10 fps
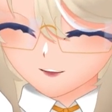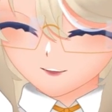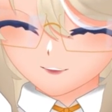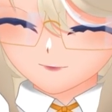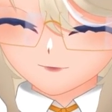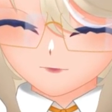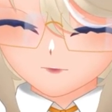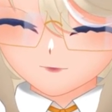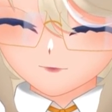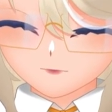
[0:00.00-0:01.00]
It is
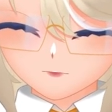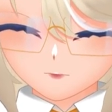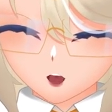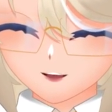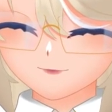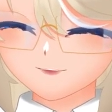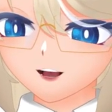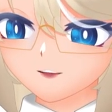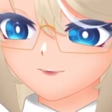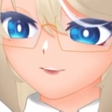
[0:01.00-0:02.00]

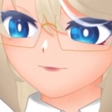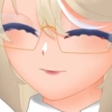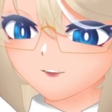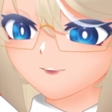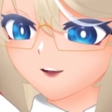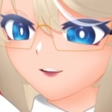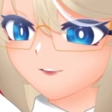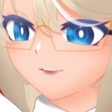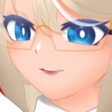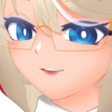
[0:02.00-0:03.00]

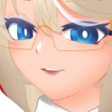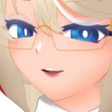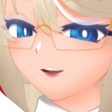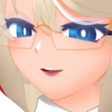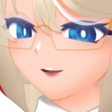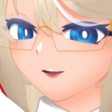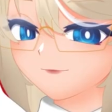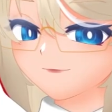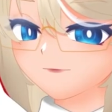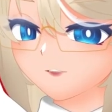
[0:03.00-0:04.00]
1000% the
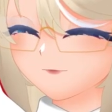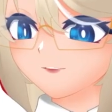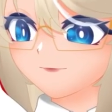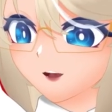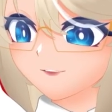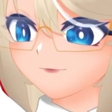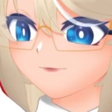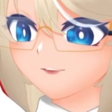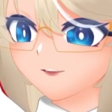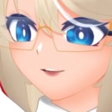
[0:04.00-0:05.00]

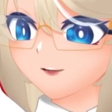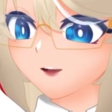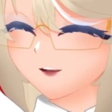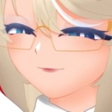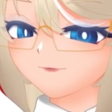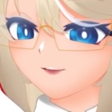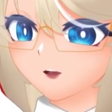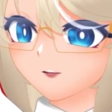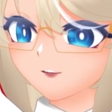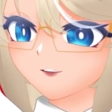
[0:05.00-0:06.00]
responsibility of the
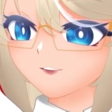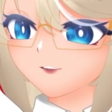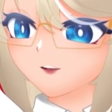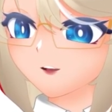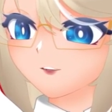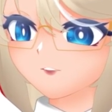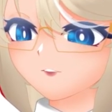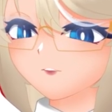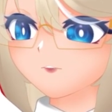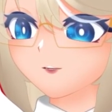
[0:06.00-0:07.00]
artist
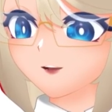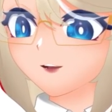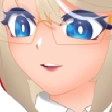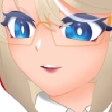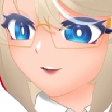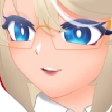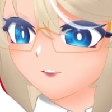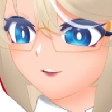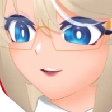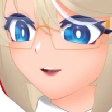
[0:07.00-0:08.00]
to
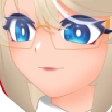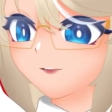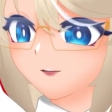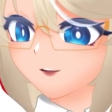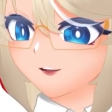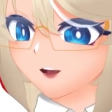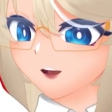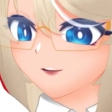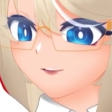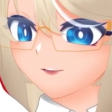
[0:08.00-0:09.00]
clearly communicate